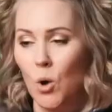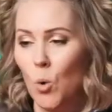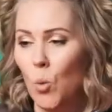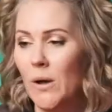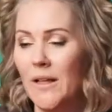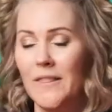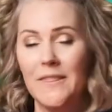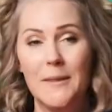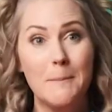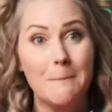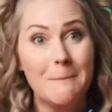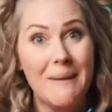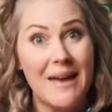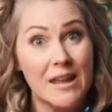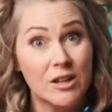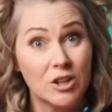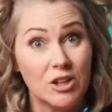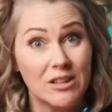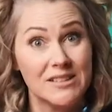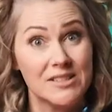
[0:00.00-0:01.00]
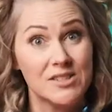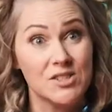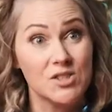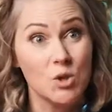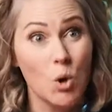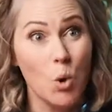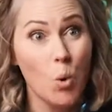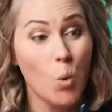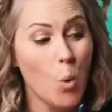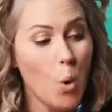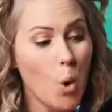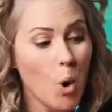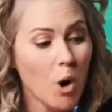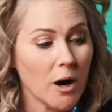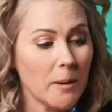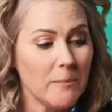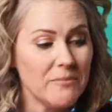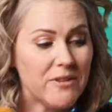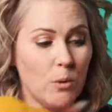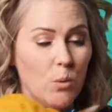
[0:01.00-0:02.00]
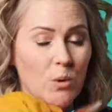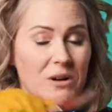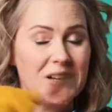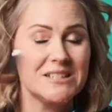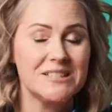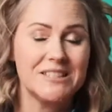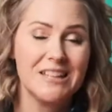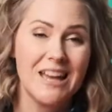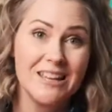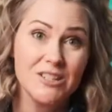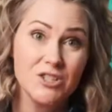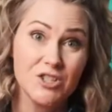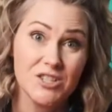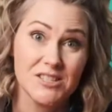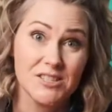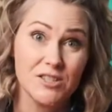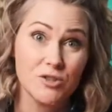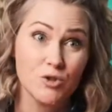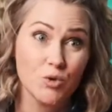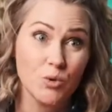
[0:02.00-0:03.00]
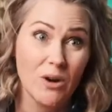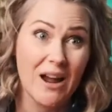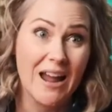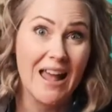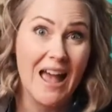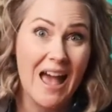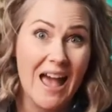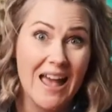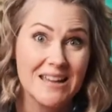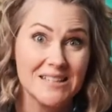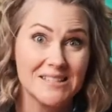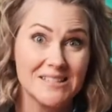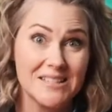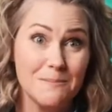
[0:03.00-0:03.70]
Well, the metal is so warm that when it touches the dry ice,